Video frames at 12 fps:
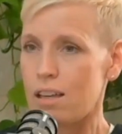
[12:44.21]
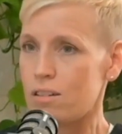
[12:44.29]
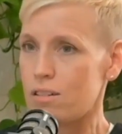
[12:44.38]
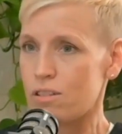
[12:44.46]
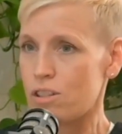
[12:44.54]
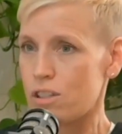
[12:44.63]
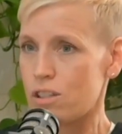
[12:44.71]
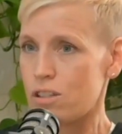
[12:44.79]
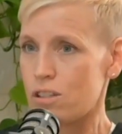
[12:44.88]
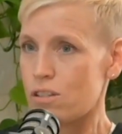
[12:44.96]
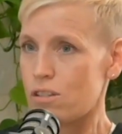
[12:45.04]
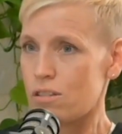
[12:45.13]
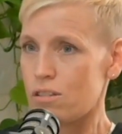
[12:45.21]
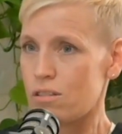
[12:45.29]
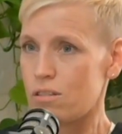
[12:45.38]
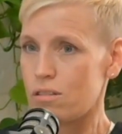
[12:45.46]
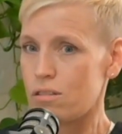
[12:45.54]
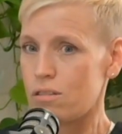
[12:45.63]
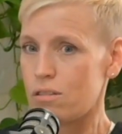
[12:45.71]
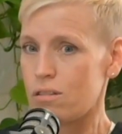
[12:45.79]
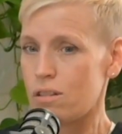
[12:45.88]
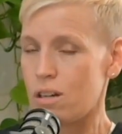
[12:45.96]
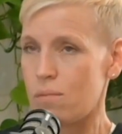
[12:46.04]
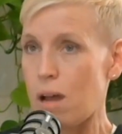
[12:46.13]
are just
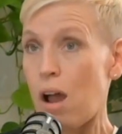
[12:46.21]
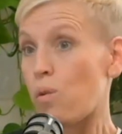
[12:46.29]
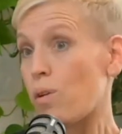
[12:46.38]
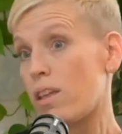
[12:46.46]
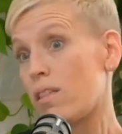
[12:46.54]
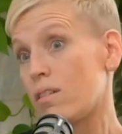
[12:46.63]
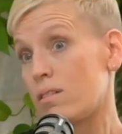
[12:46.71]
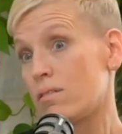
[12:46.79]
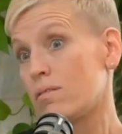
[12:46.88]
outweigh the,